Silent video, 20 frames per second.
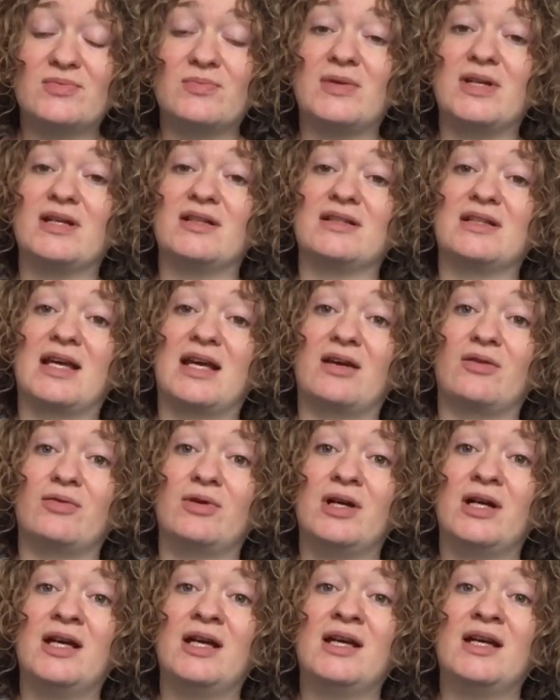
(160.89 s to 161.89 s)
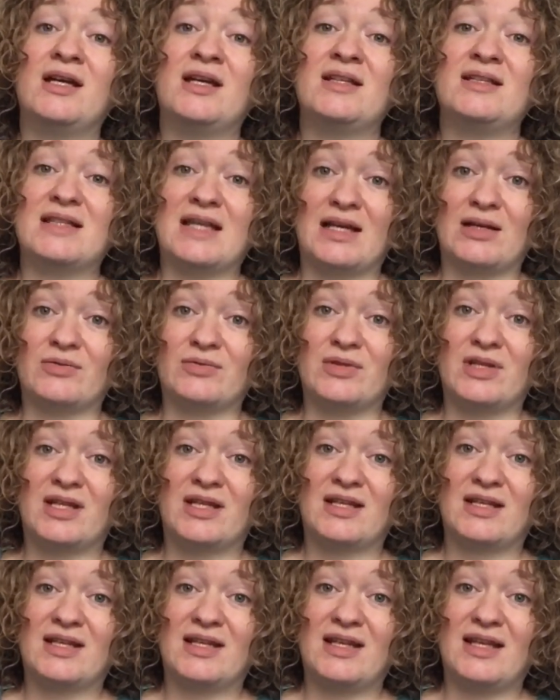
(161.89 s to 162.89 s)
We are now down
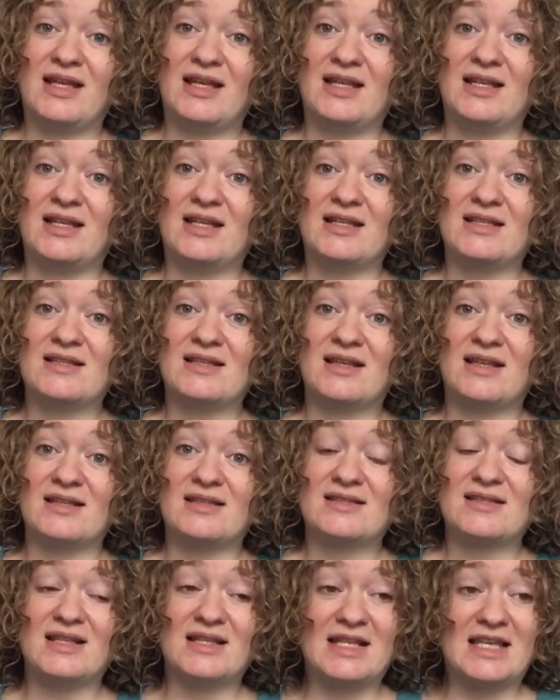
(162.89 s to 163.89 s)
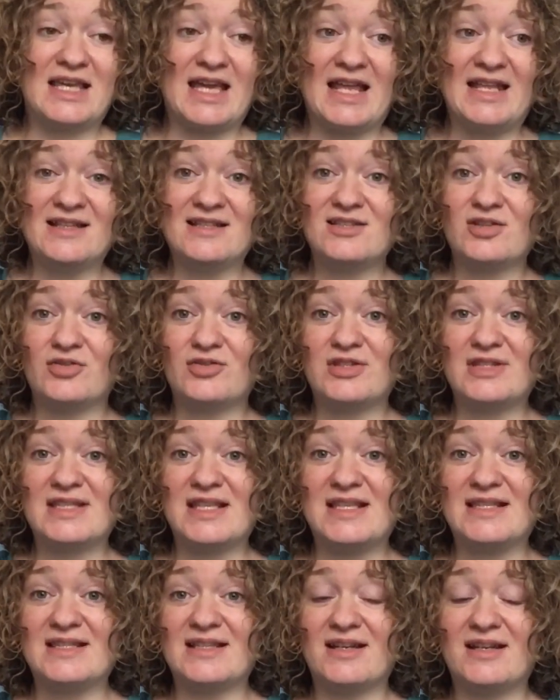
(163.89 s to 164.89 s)
in sunny Kent on the
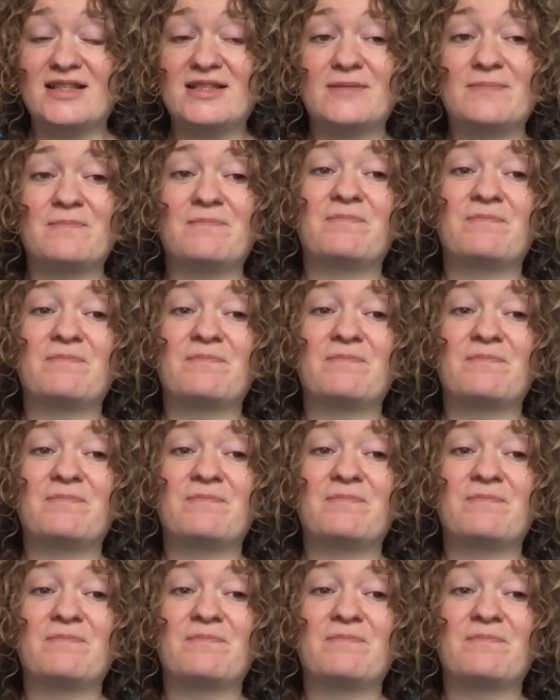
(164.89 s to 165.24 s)
seaside.